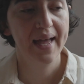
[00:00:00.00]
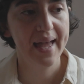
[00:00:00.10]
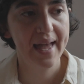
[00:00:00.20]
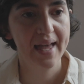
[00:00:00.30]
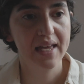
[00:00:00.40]

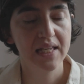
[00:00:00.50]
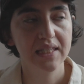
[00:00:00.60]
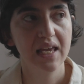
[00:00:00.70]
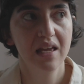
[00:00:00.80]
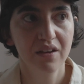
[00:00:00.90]

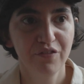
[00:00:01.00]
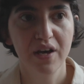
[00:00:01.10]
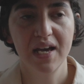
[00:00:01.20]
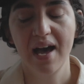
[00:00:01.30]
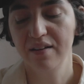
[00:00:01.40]
And if
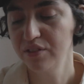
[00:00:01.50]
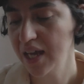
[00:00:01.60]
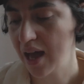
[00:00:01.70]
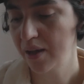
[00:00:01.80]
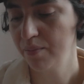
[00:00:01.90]
I have
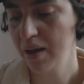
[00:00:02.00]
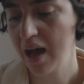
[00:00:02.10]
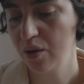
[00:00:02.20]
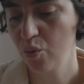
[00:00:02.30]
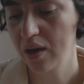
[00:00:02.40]
time,
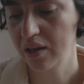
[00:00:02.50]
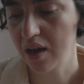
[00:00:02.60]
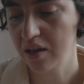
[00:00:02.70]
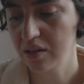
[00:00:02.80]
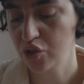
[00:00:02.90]
I
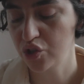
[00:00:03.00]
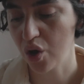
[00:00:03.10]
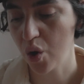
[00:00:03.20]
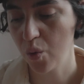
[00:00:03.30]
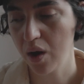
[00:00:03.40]
wanna
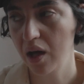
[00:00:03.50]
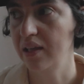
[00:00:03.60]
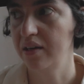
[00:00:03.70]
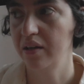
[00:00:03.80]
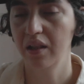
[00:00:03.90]
sew a
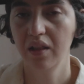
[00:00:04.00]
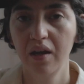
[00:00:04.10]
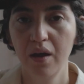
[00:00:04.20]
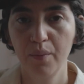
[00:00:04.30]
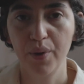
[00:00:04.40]
little
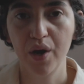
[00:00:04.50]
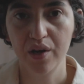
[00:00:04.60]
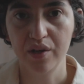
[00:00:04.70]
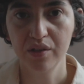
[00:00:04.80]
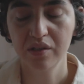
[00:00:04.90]

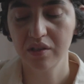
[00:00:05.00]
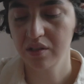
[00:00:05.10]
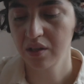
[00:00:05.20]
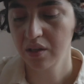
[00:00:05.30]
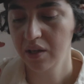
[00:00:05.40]

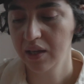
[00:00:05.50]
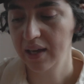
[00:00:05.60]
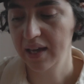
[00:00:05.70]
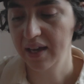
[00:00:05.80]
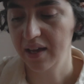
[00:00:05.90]
purse
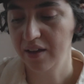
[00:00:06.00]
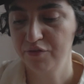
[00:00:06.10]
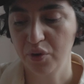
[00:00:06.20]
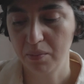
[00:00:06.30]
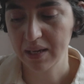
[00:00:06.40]

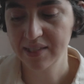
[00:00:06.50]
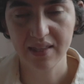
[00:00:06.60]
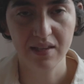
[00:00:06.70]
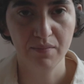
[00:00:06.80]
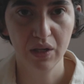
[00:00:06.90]
for my
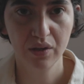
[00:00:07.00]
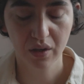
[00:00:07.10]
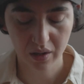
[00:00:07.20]
denim look.